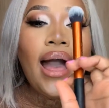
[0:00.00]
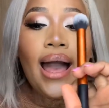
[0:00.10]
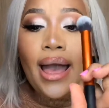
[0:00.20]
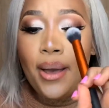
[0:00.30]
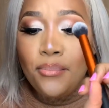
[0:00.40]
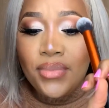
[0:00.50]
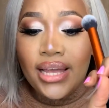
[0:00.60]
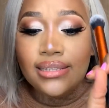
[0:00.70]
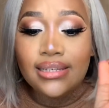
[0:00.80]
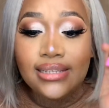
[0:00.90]
um,
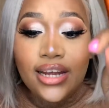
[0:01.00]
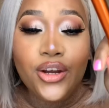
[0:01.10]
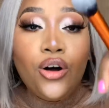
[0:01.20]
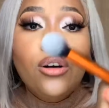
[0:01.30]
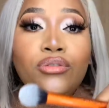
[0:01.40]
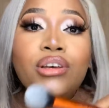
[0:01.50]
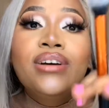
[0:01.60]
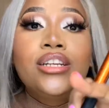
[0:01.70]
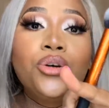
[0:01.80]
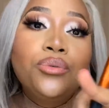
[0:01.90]
instead of, if
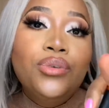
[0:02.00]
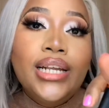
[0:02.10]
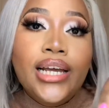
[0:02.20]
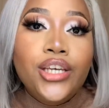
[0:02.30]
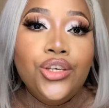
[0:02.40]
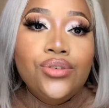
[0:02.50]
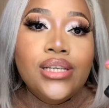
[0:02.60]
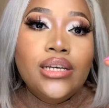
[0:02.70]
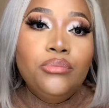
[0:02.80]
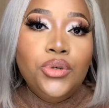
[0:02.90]
I don't feel like
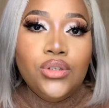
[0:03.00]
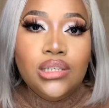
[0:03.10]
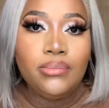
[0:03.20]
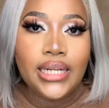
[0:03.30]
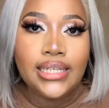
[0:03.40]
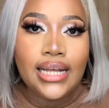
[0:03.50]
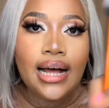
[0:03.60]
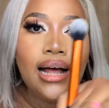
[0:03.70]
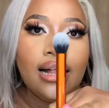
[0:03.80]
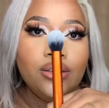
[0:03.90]
using a beauty
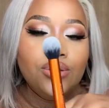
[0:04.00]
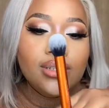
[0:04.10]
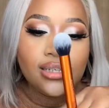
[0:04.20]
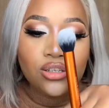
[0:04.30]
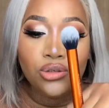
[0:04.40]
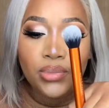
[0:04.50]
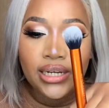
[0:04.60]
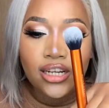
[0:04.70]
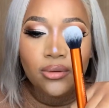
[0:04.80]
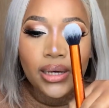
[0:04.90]
blender, I'll use this to
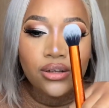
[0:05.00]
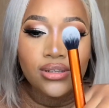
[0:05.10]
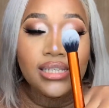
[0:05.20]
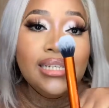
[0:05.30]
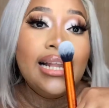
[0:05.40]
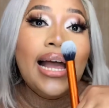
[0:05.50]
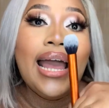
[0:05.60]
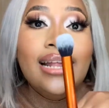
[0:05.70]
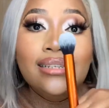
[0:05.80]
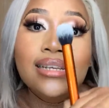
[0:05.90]
blend out my concealer
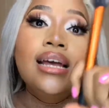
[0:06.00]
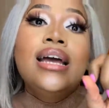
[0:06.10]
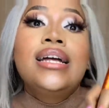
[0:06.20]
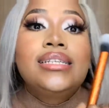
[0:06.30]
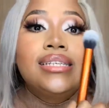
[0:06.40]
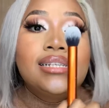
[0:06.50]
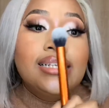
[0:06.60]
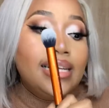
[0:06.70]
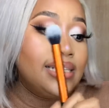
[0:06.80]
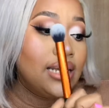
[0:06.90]
and to
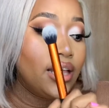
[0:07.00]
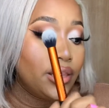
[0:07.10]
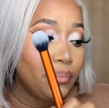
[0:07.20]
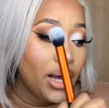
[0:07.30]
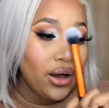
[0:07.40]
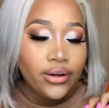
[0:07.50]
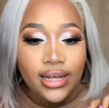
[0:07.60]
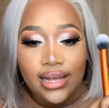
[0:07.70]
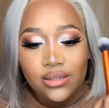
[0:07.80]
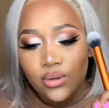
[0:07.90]
set the powder
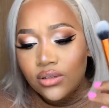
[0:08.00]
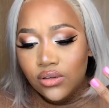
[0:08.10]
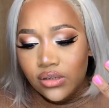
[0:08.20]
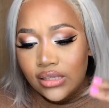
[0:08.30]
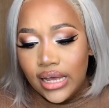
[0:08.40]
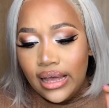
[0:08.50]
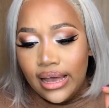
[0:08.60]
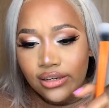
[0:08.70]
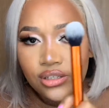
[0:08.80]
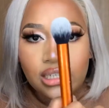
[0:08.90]
as well. So it's
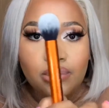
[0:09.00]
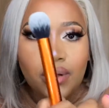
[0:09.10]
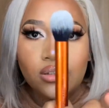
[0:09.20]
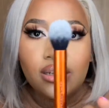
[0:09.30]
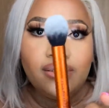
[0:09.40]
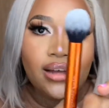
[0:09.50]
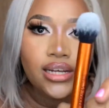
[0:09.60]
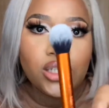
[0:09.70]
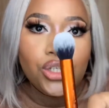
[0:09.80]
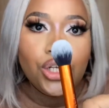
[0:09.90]
actually
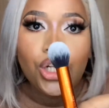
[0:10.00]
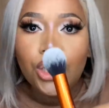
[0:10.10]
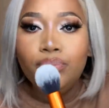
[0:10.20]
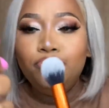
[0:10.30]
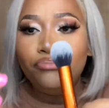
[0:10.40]
multifunctional.